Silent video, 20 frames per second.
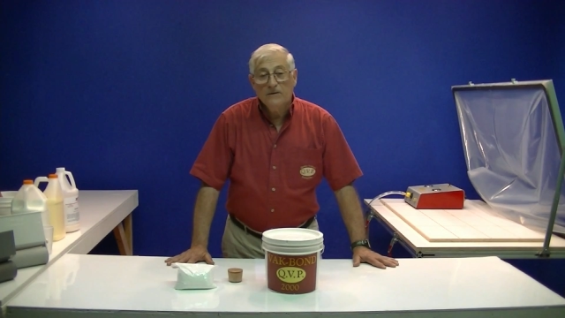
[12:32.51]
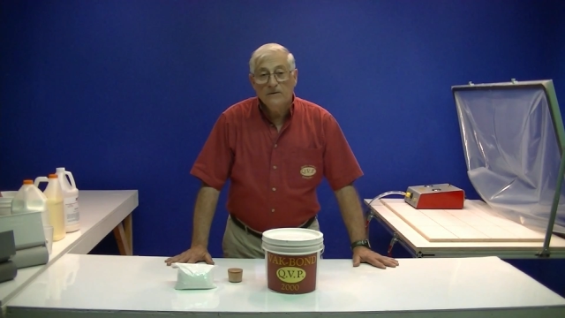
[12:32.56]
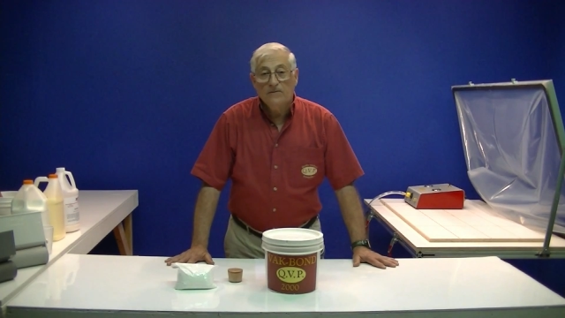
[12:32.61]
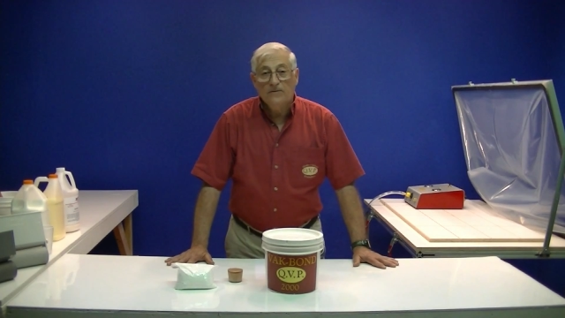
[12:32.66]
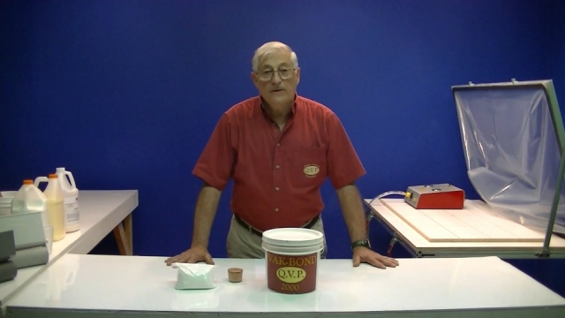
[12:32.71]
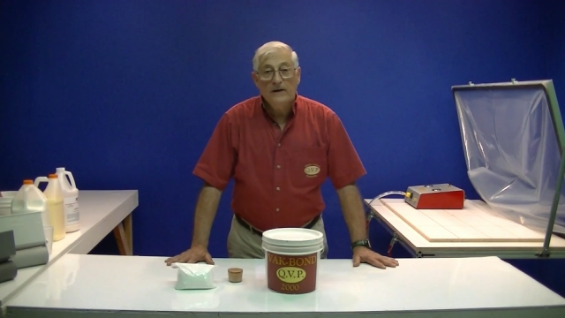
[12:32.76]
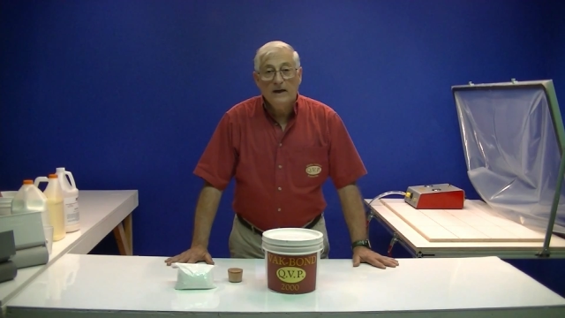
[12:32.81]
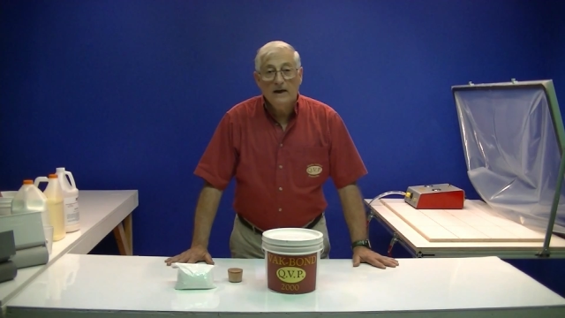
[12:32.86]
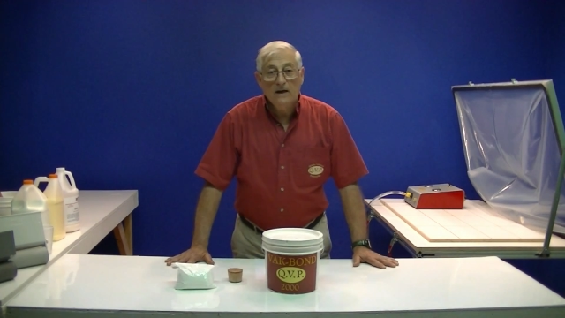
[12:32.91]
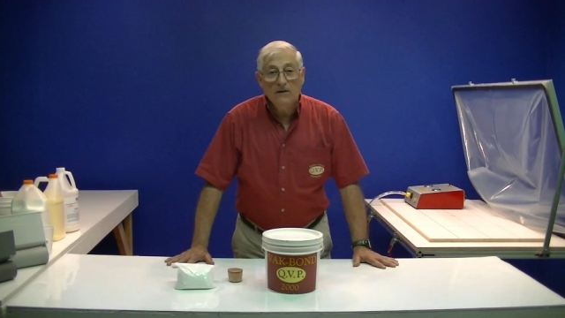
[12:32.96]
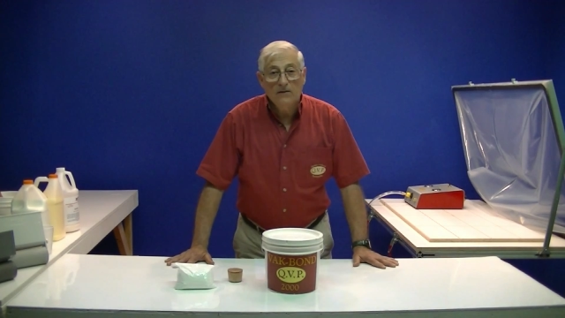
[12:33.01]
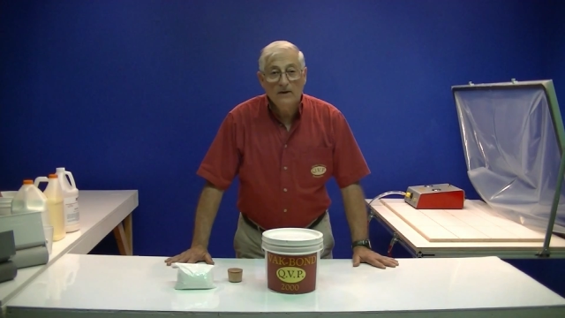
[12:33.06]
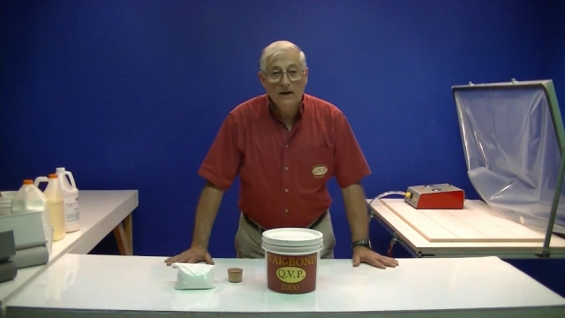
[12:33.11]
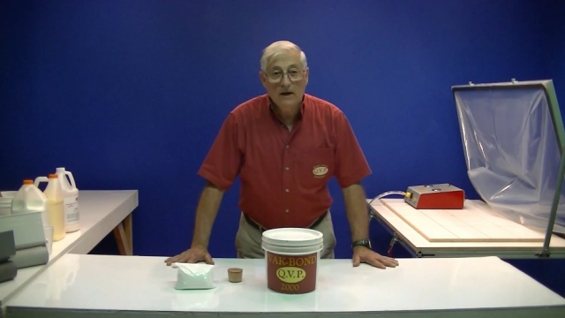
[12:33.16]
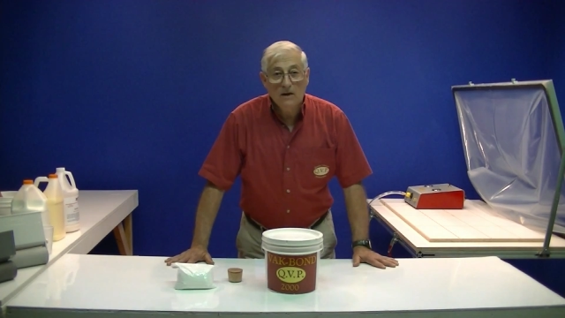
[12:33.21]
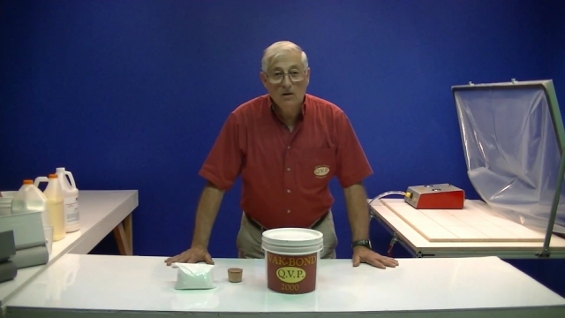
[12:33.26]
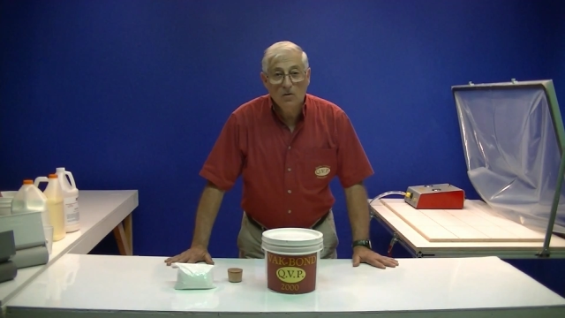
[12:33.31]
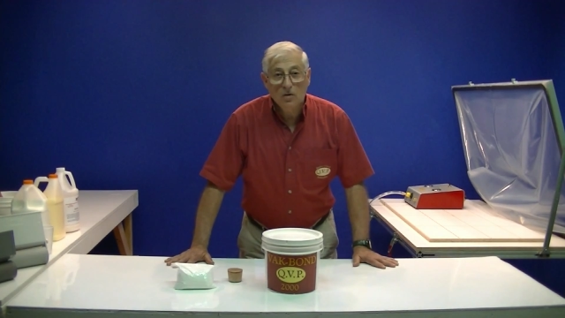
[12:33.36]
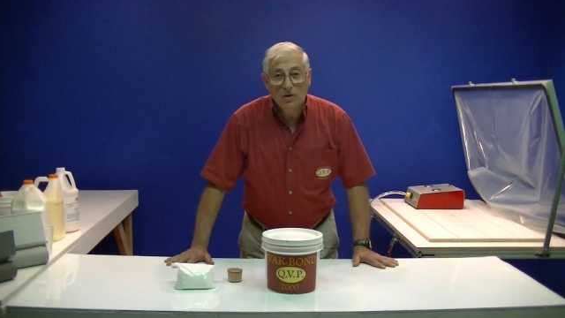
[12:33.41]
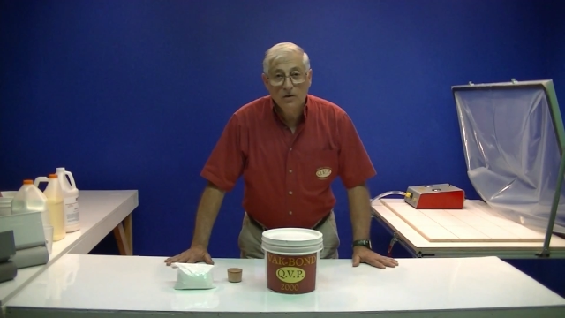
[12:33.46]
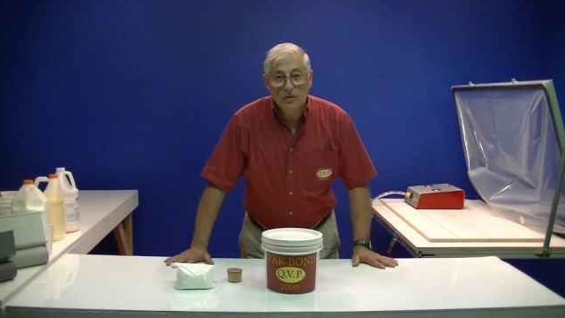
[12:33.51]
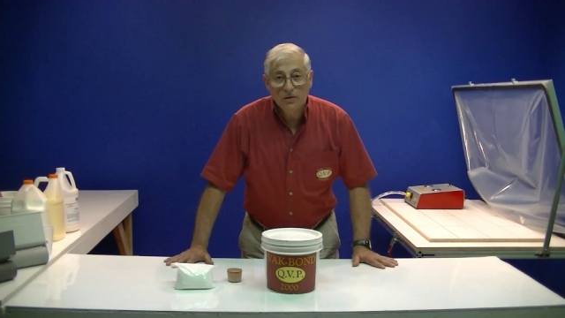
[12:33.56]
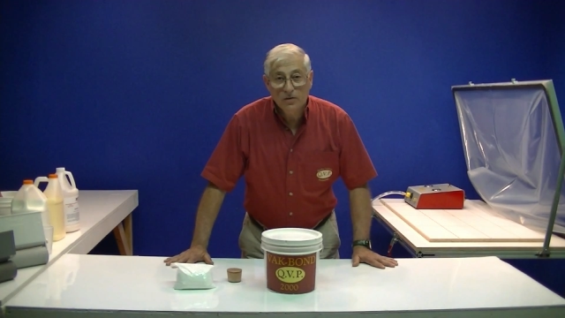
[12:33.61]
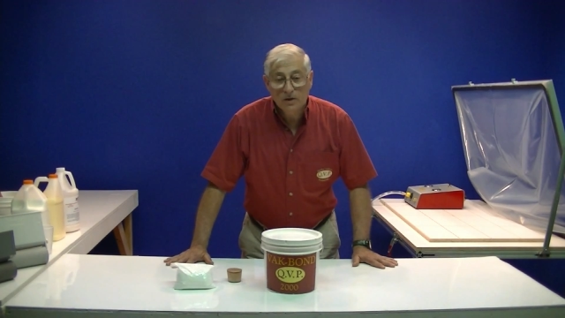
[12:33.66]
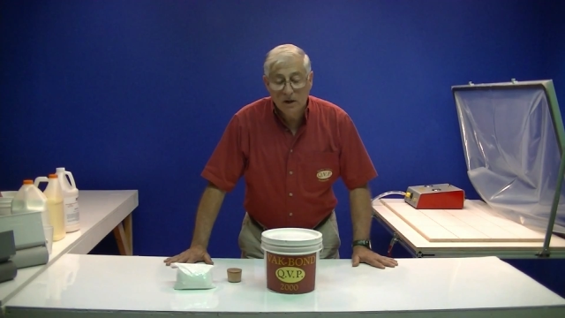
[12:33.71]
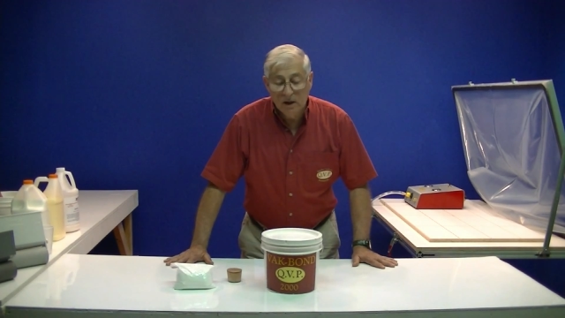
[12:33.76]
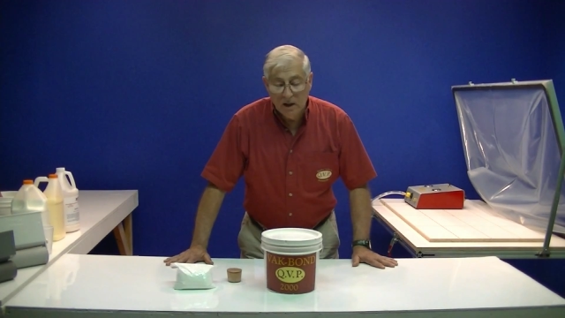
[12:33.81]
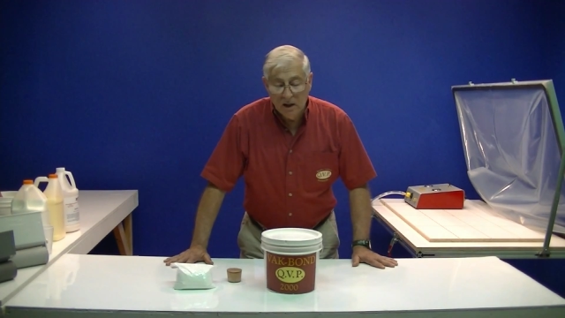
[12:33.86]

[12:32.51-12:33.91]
to 5 hours.